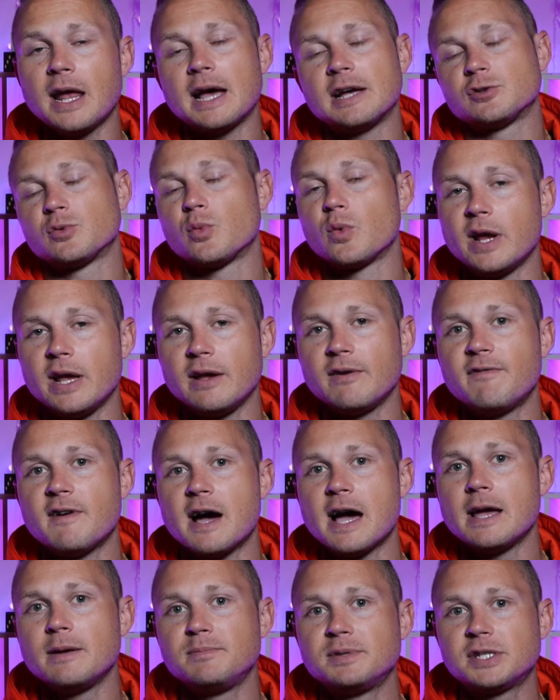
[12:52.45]
has ring
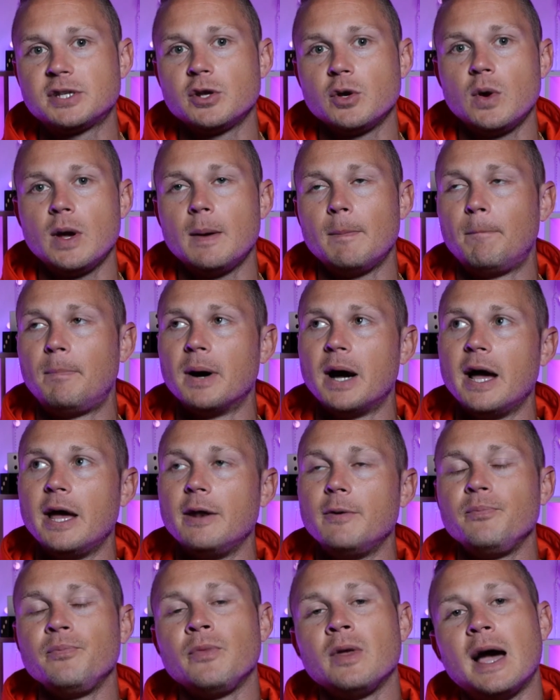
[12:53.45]
vibes to it,
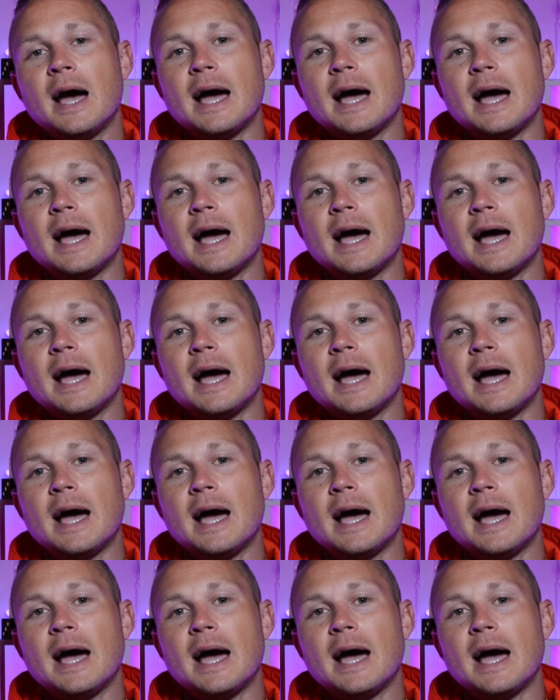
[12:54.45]
but